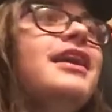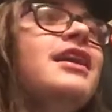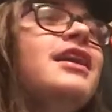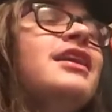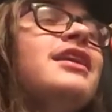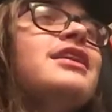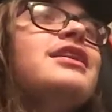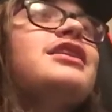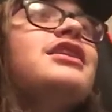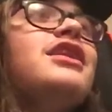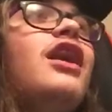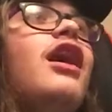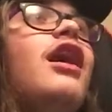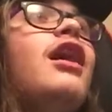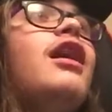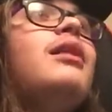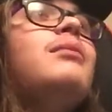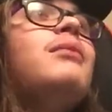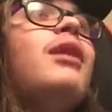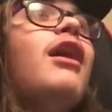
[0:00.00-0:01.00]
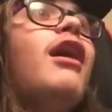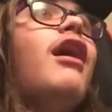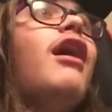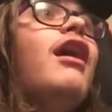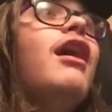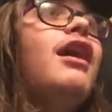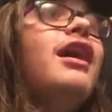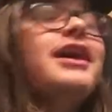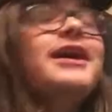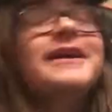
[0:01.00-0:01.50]
Come
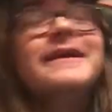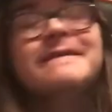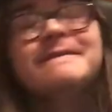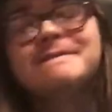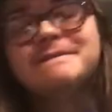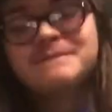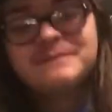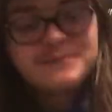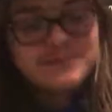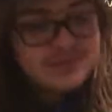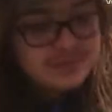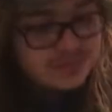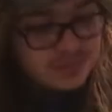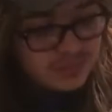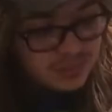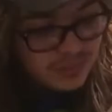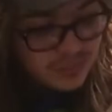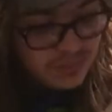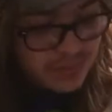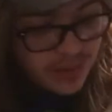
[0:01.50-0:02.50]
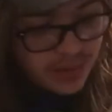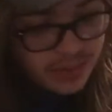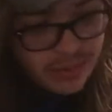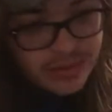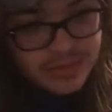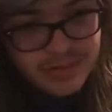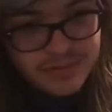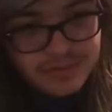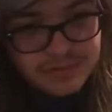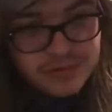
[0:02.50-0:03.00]
on! I'm gonna
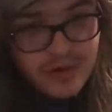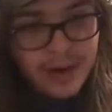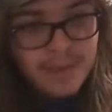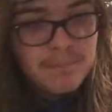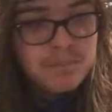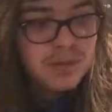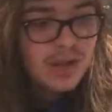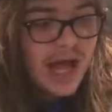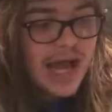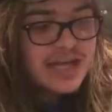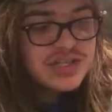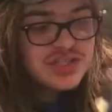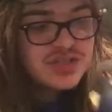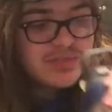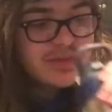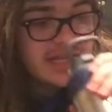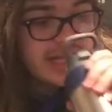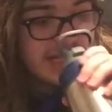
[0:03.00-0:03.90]
be fucking plastered by the end